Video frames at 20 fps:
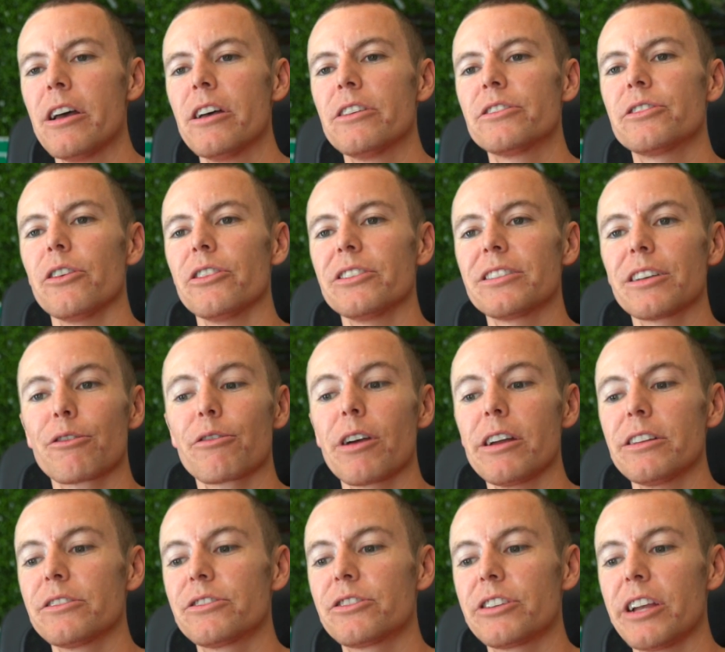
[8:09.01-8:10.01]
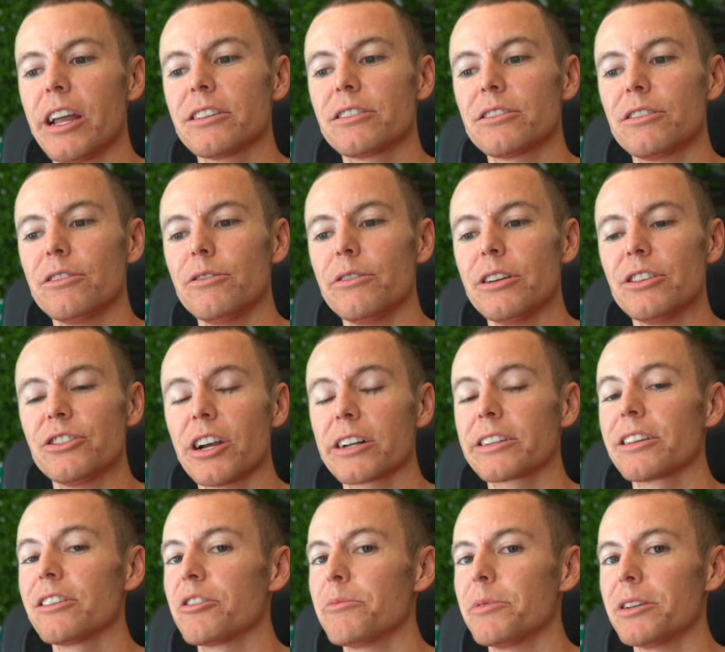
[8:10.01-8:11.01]
So this is a great chance to
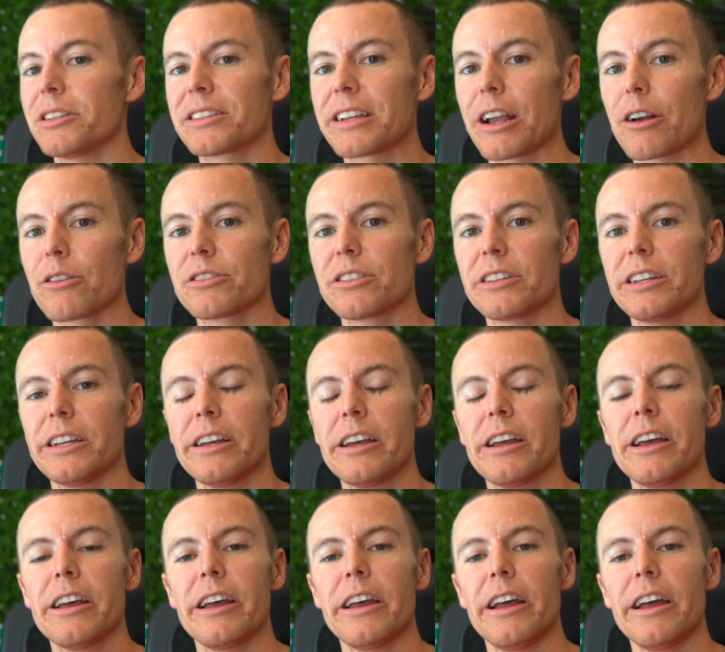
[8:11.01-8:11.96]
inject a little bit of scarcity,